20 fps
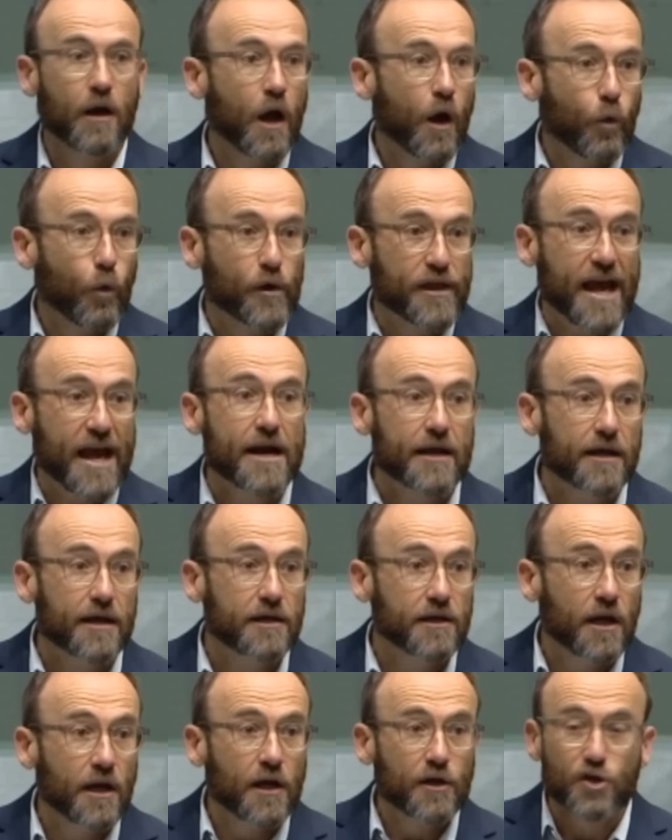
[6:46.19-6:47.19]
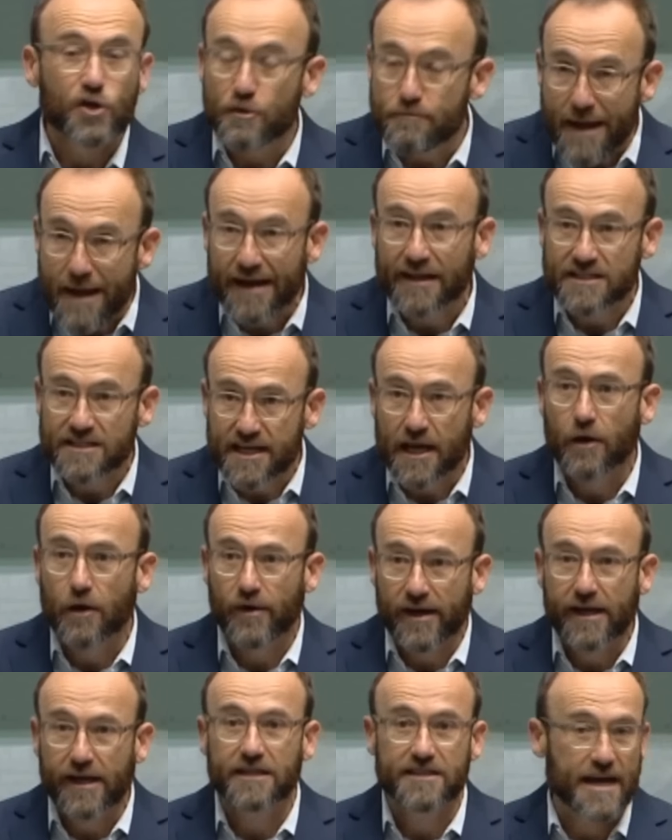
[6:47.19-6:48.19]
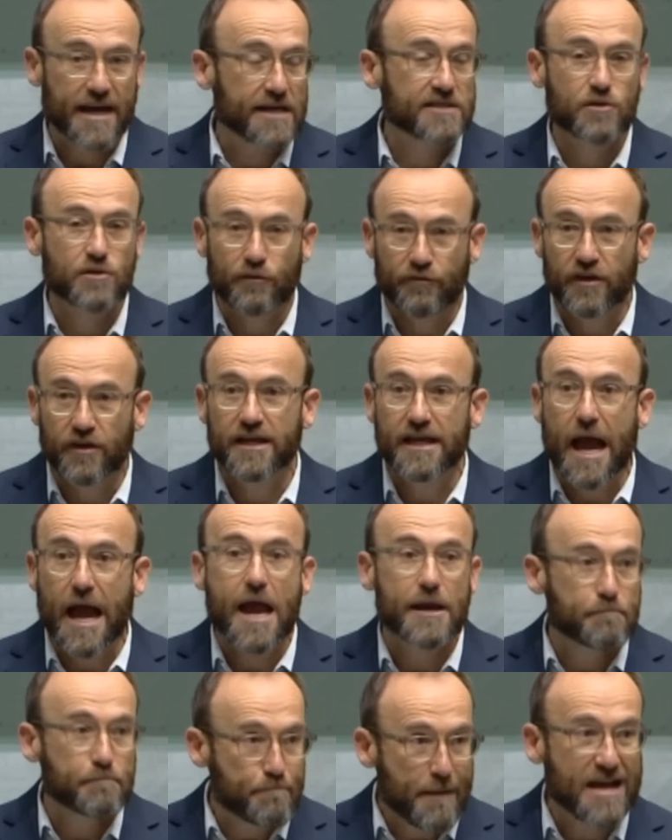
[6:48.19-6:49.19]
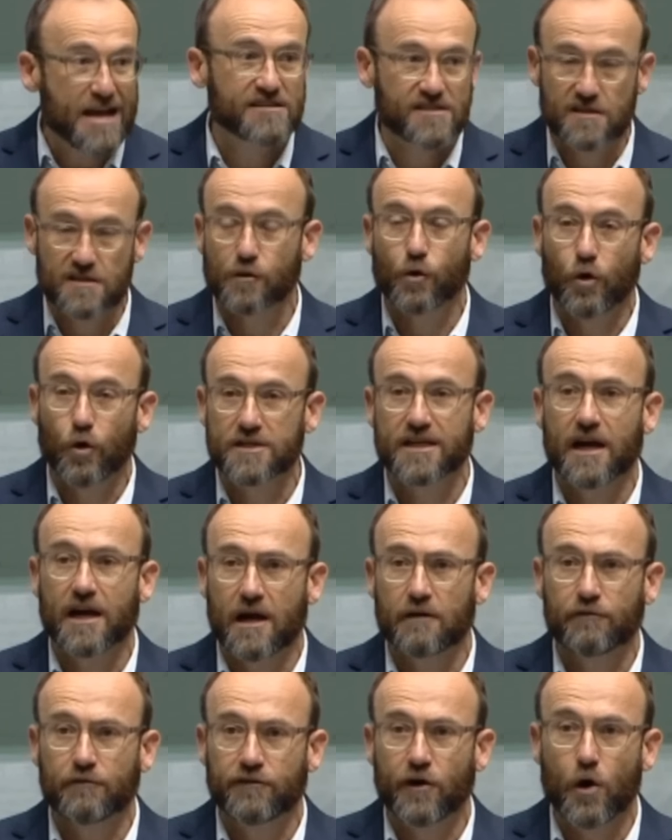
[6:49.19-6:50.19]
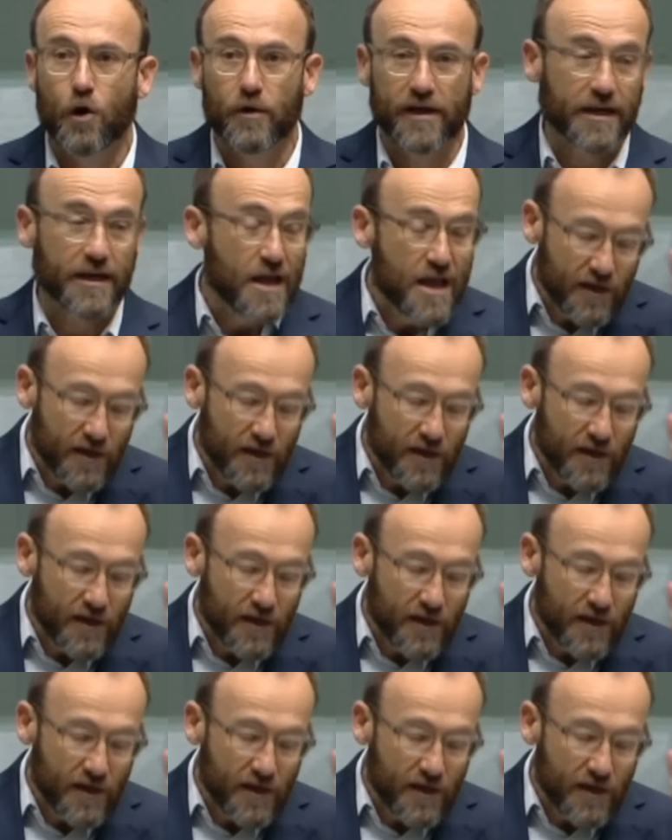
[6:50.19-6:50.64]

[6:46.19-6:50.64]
without a humanitarian catastrophe and mass slaughter unfolding.